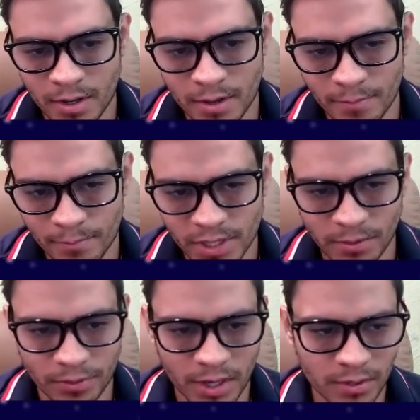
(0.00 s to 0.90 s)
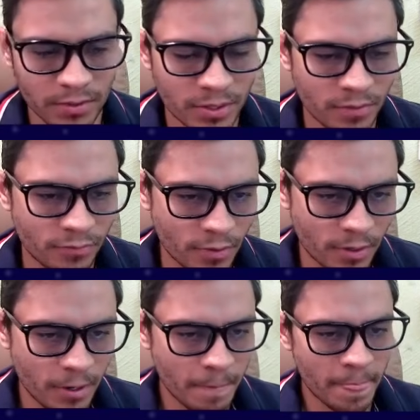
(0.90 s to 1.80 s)
Bishop takes on
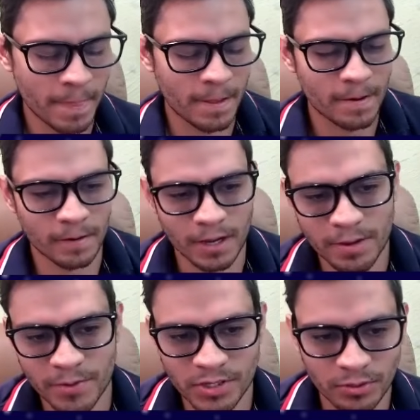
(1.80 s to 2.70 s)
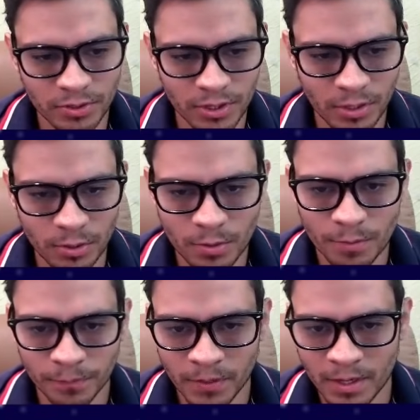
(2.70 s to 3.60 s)
c4, okay, bishop to c2,
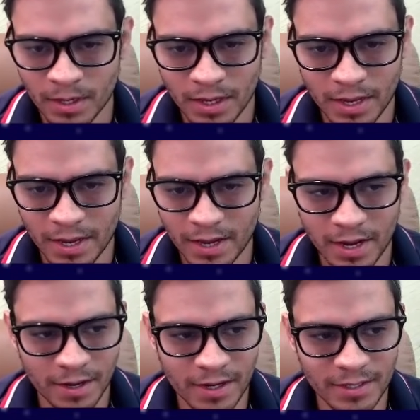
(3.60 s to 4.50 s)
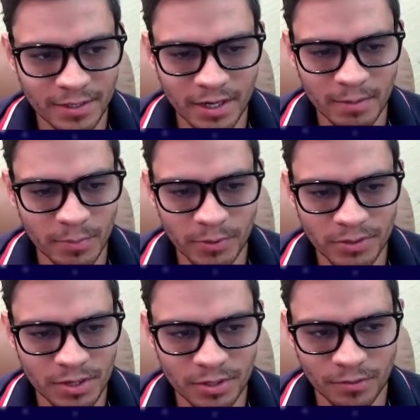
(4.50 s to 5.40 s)
and it's terrible
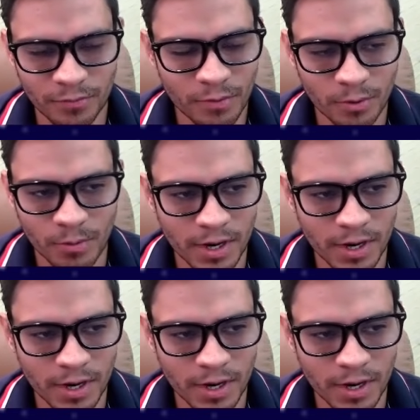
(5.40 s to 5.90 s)
position for white,